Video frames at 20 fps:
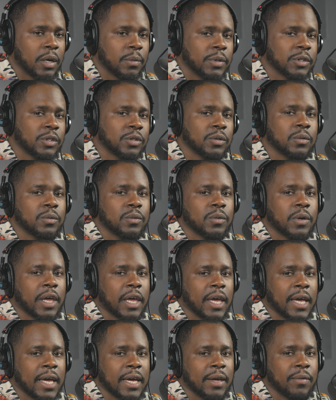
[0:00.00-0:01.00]
but you
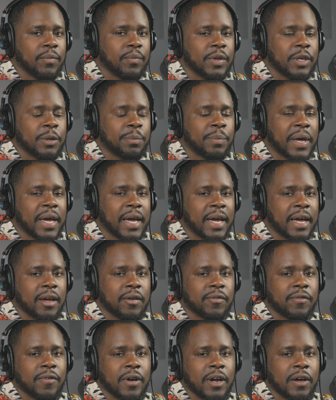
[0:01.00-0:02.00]
can't be
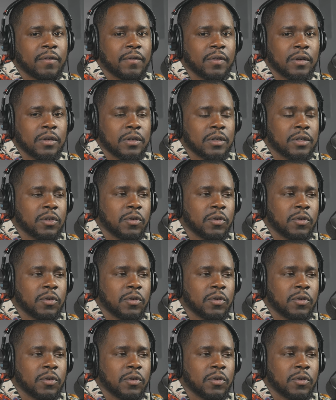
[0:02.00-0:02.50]
mad forever.